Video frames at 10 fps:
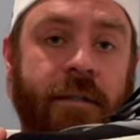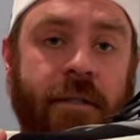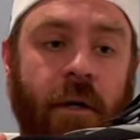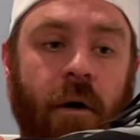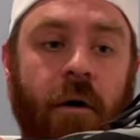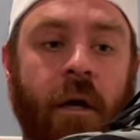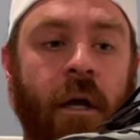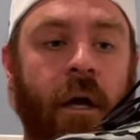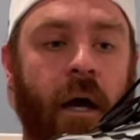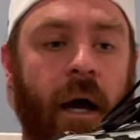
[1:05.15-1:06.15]
So
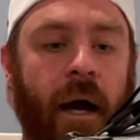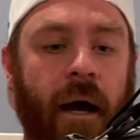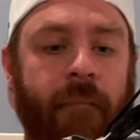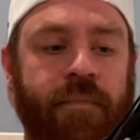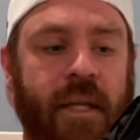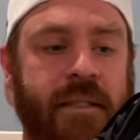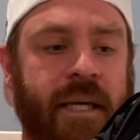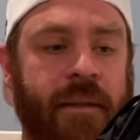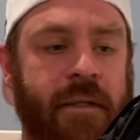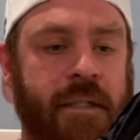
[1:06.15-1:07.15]
um, it's
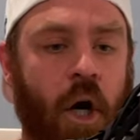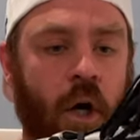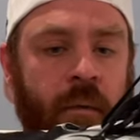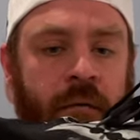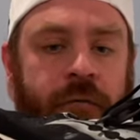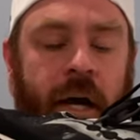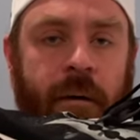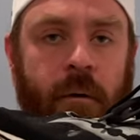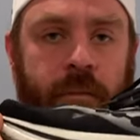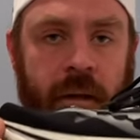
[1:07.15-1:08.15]
got this carbon
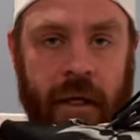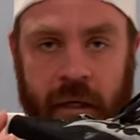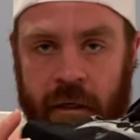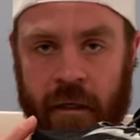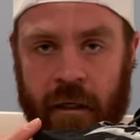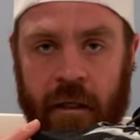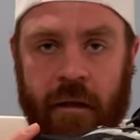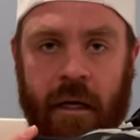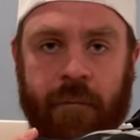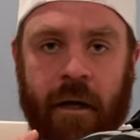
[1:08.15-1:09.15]
fiber plate in it
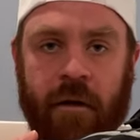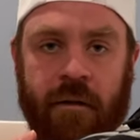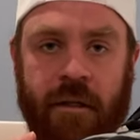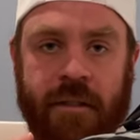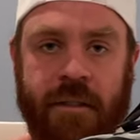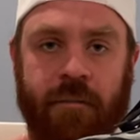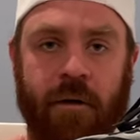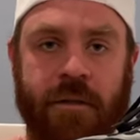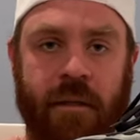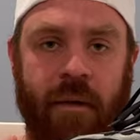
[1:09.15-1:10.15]
that apparently is
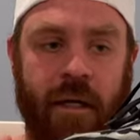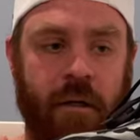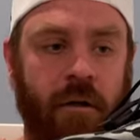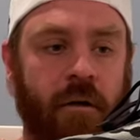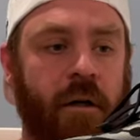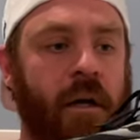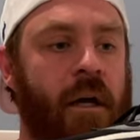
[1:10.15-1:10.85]
supposed to make you